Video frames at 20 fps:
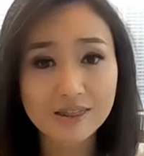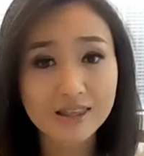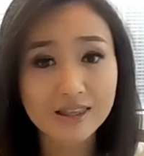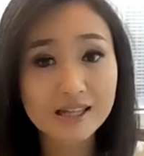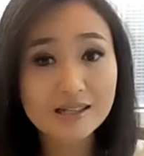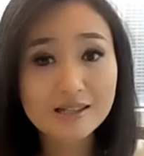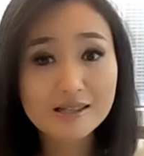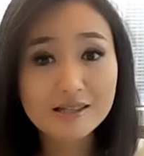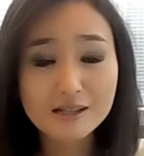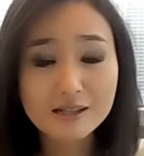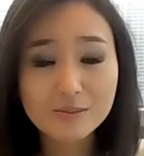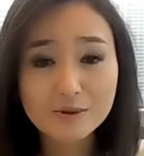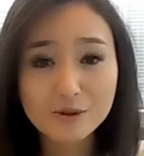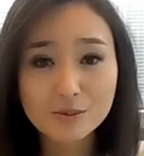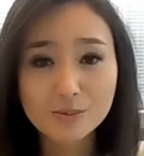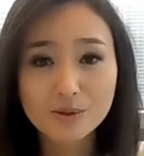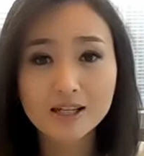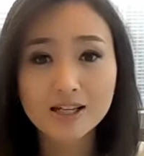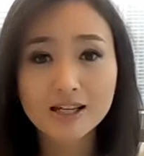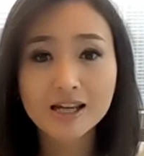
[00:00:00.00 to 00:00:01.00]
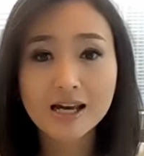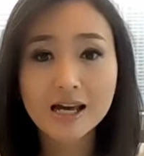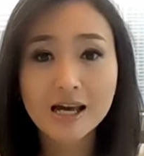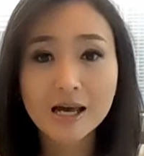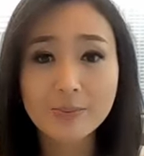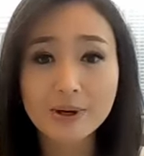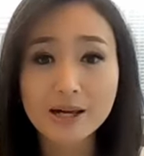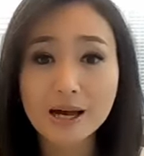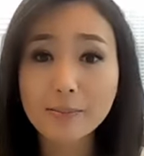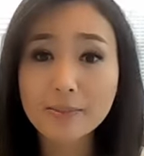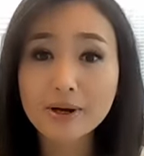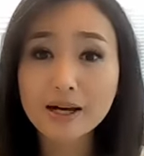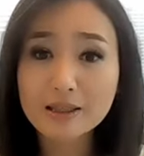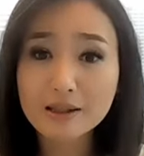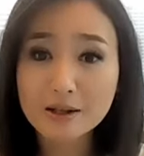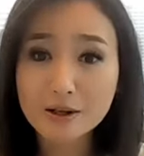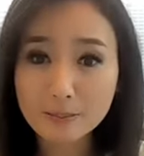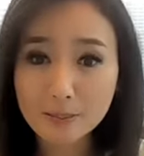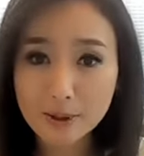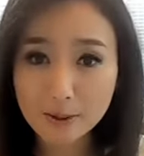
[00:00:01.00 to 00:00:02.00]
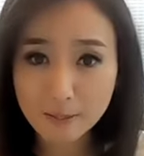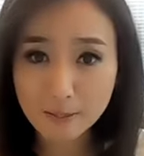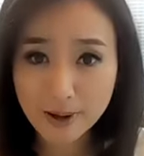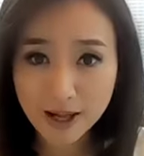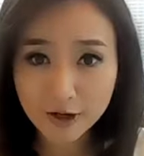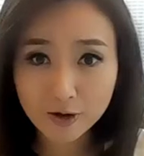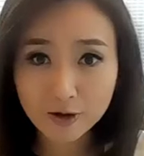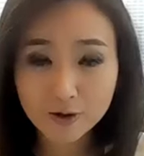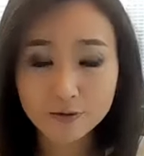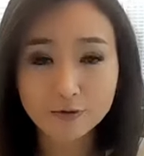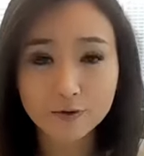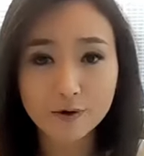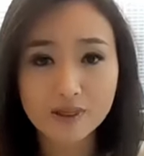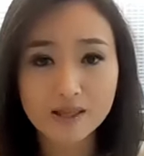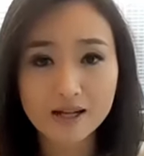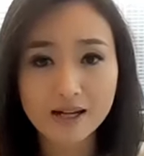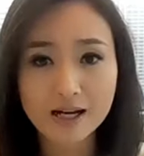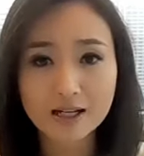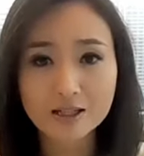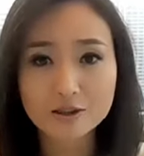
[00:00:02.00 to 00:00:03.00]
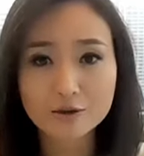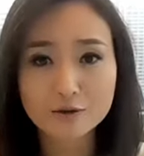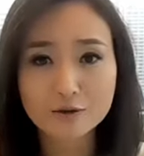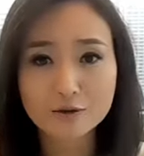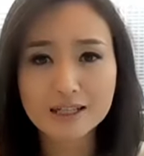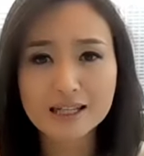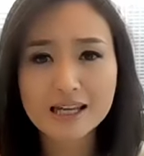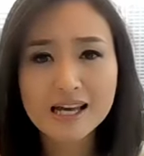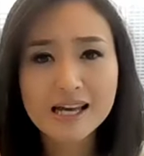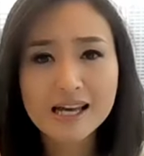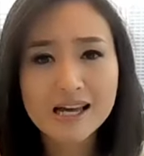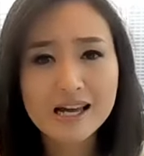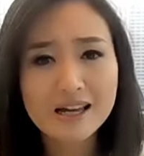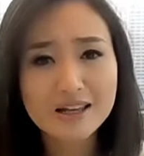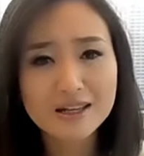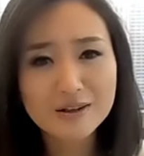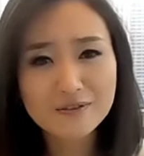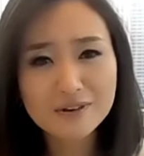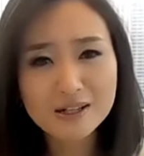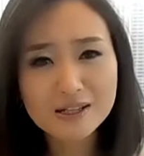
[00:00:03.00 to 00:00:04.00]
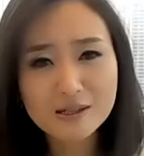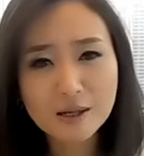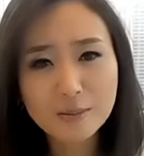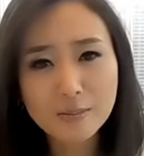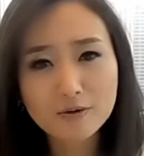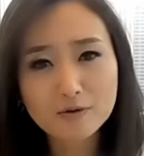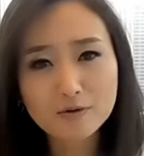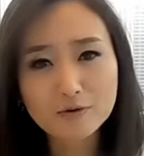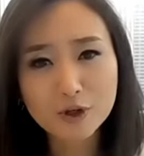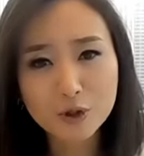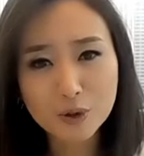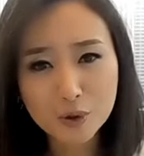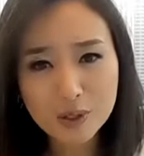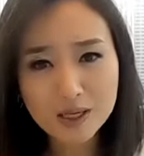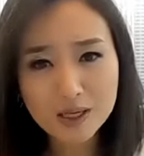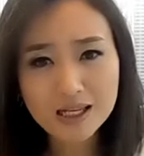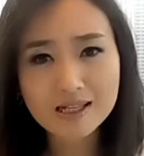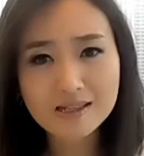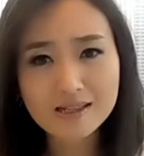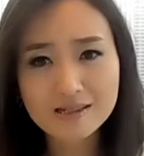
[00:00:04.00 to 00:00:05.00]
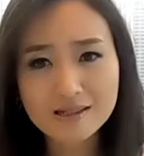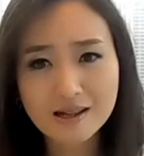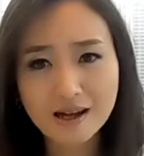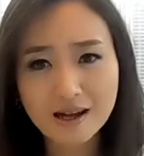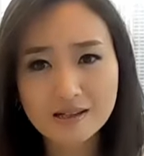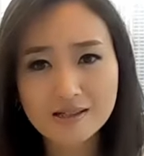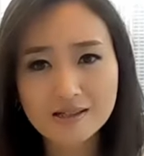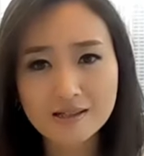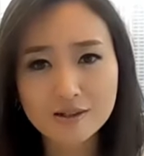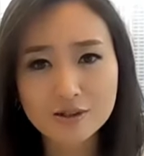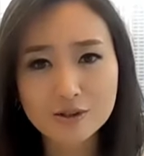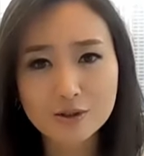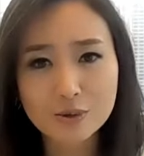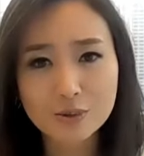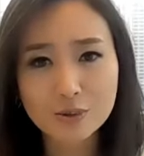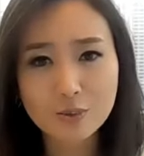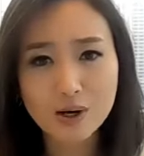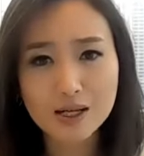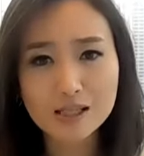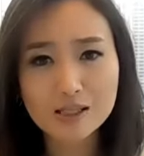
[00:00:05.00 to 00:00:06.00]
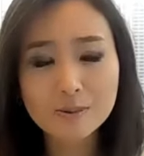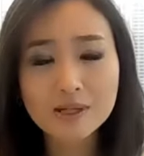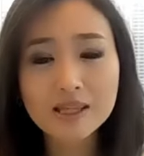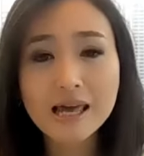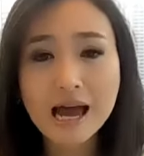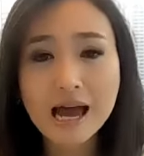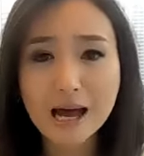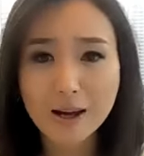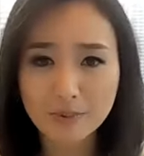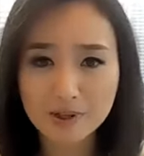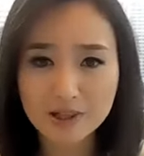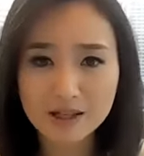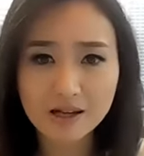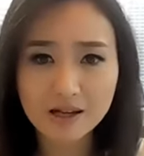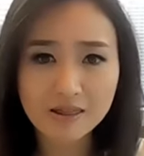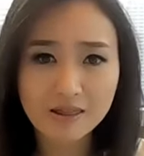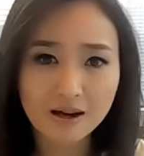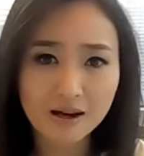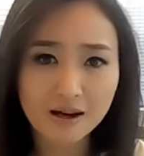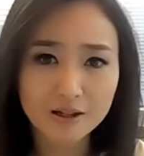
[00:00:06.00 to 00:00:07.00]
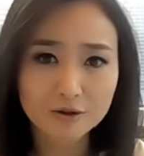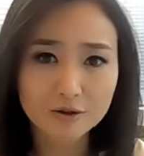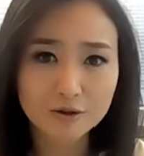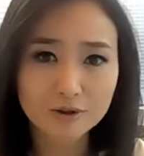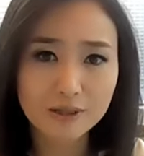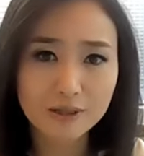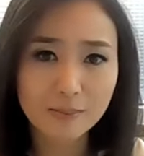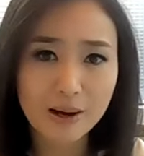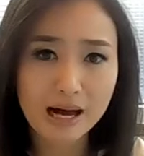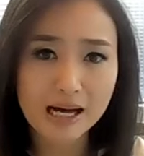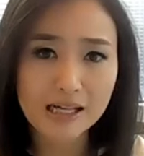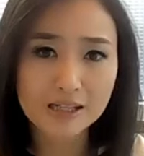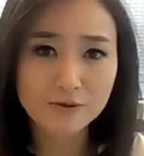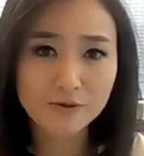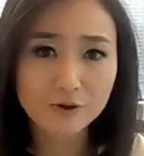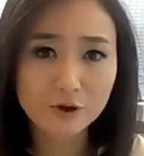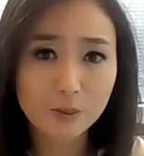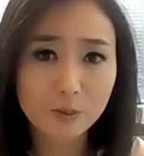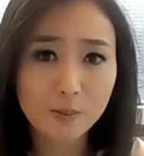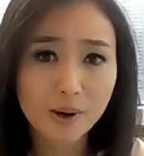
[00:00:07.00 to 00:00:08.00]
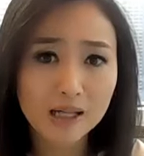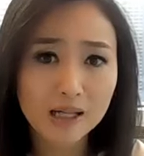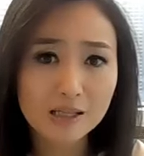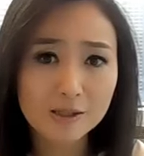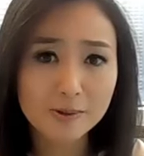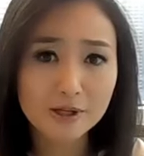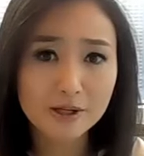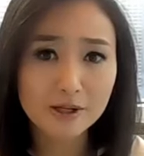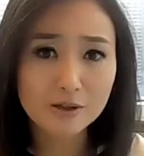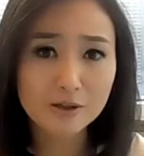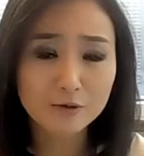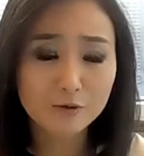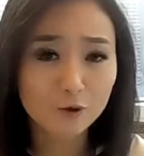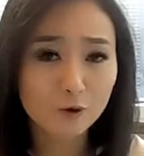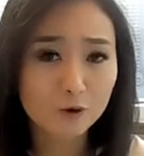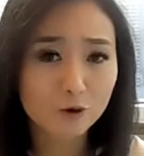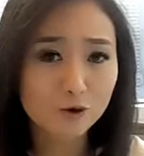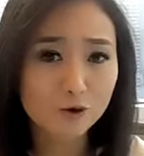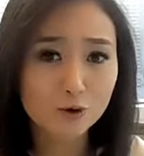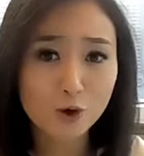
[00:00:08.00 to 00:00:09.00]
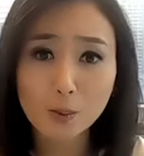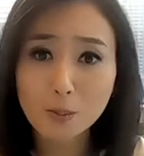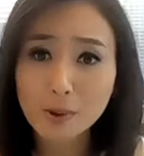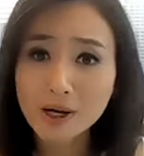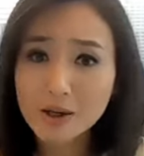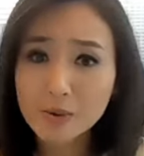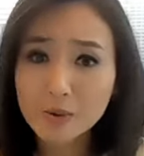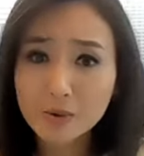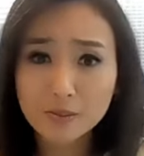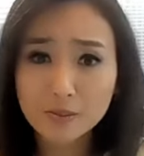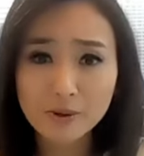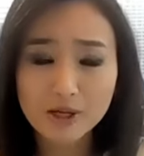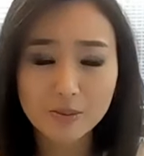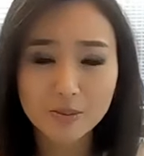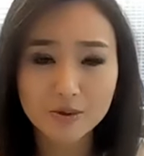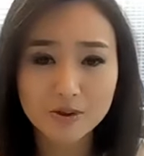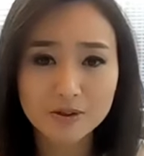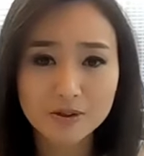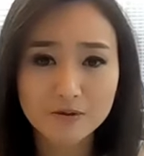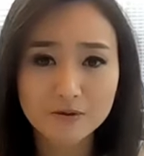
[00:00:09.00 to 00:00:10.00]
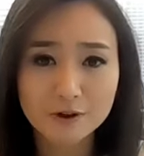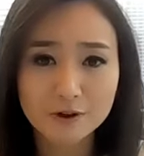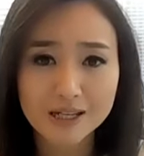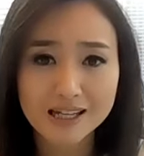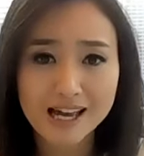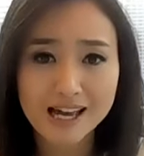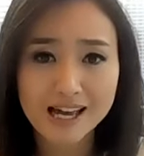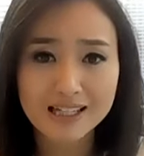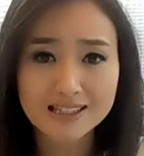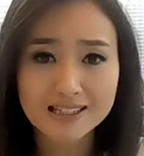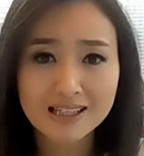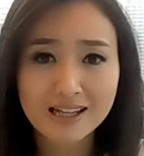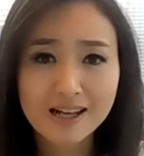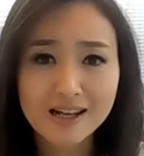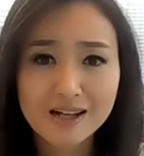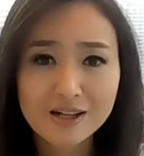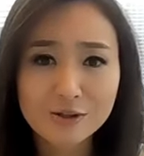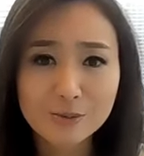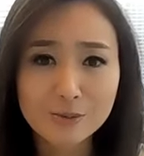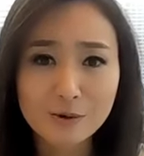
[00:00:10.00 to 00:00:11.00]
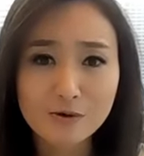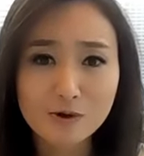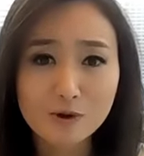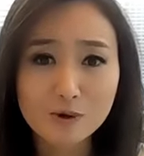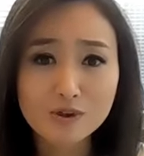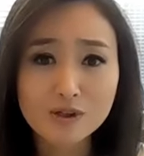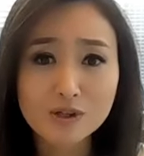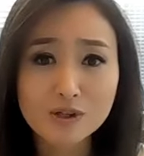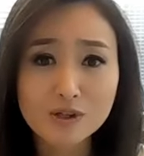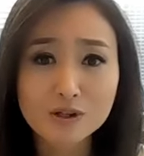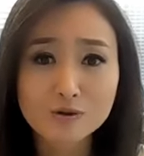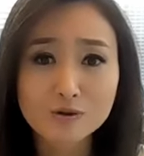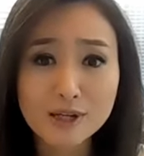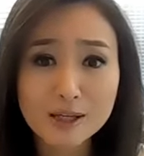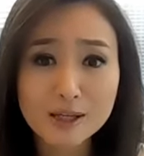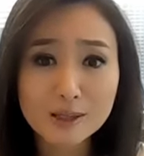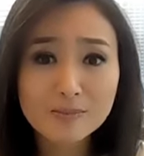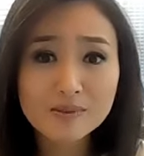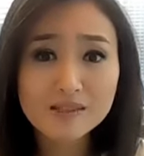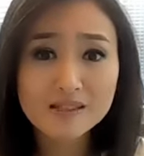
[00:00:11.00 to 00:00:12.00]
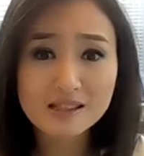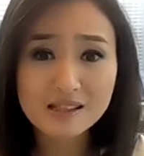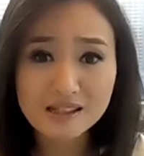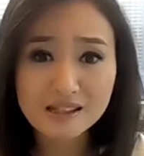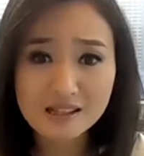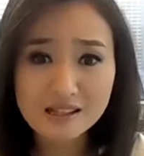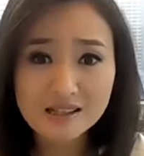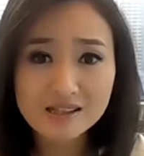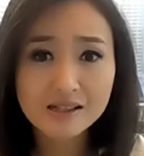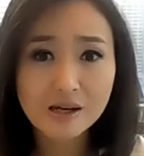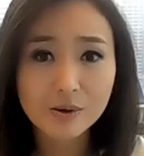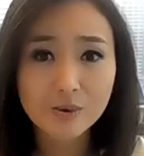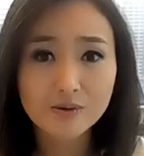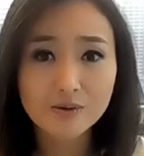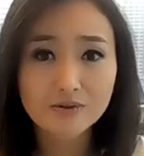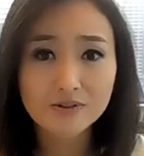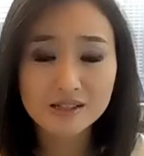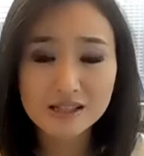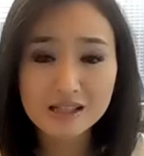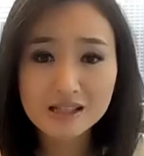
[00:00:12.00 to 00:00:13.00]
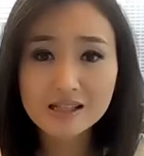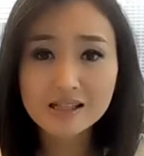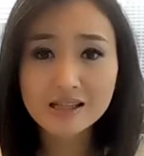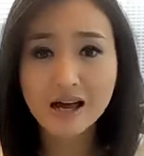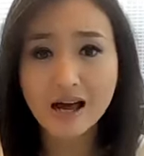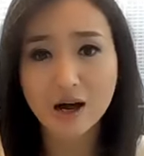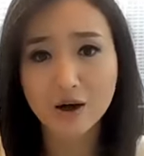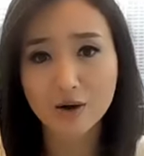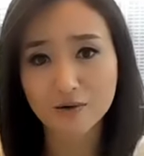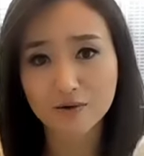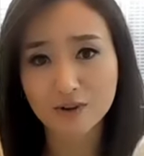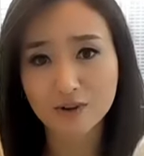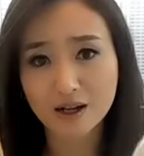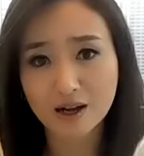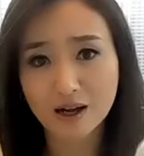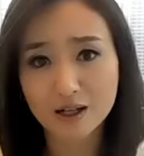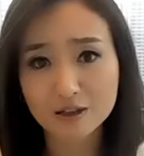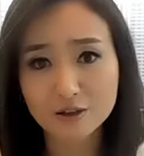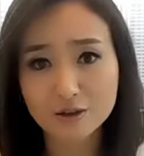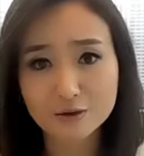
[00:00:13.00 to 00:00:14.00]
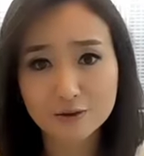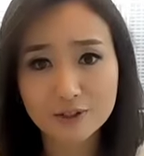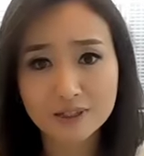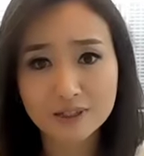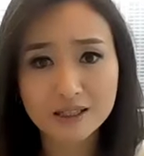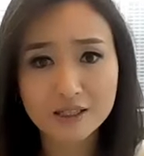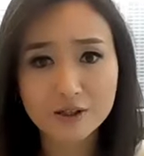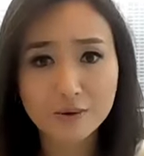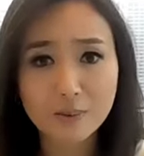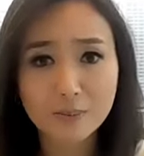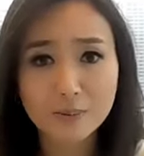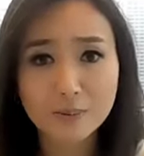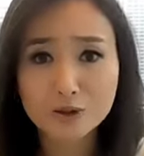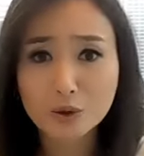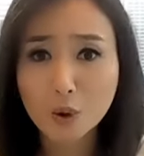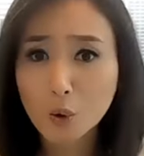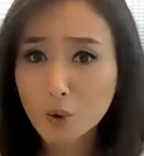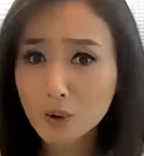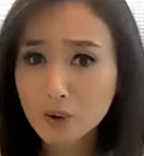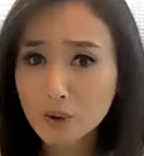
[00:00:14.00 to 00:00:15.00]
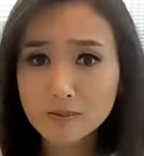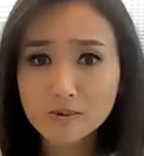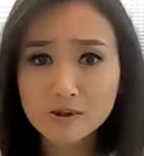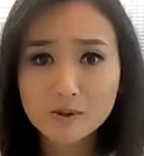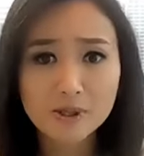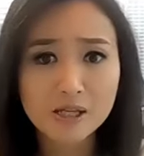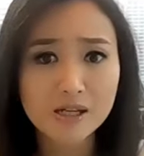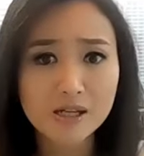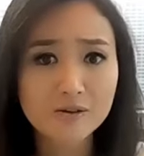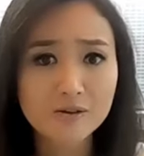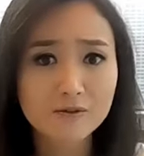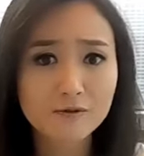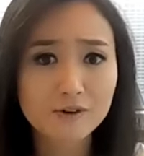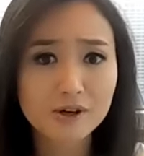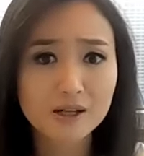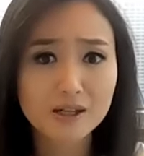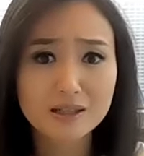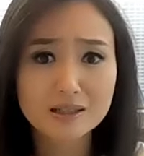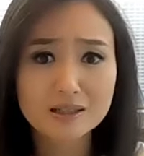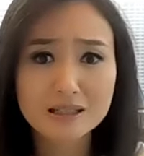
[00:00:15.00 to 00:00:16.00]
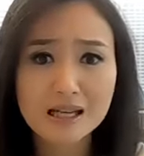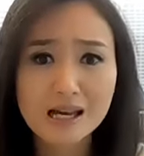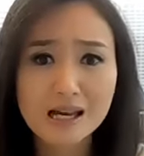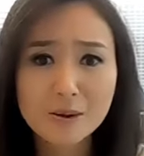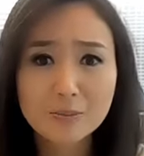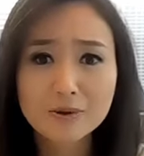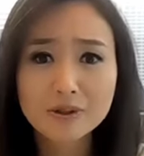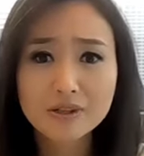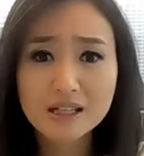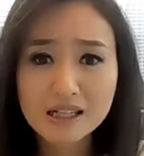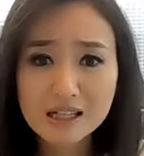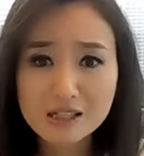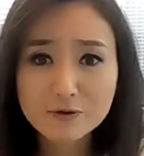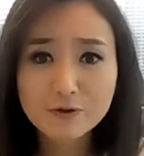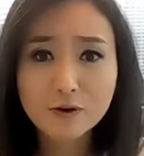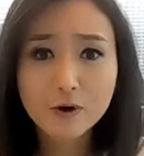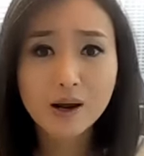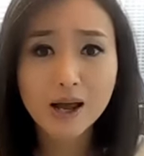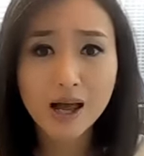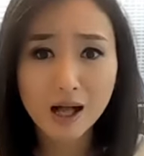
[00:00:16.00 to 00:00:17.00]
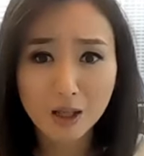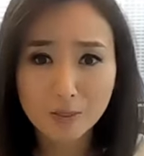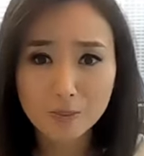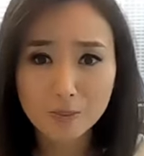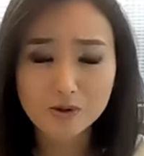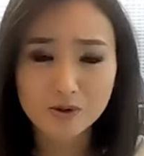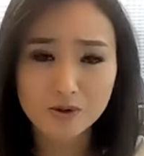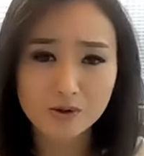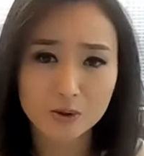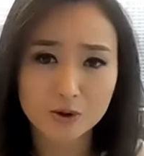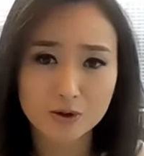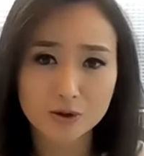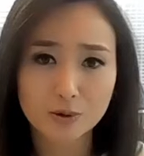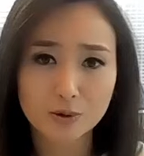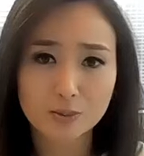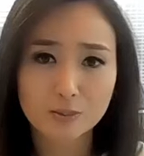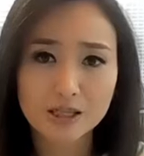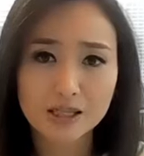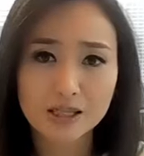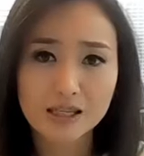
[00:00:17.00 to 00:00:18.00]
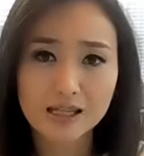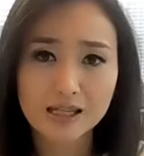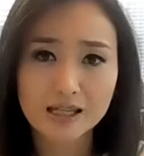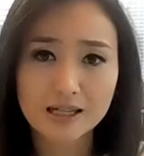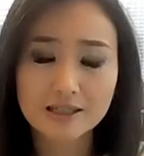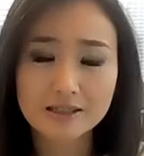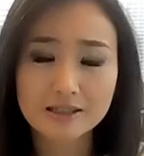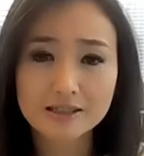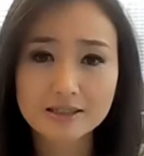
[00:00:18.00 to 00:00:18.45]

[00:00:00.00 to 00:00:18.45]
Things seem to be becoming a little bit better for the country. Give us some of your insights into what's been happening in the country in the past few months, because of course, nobody will be able to forget some of those grim scenes that we've seen out of the country, crematoriums being filled, pleas for help on social media.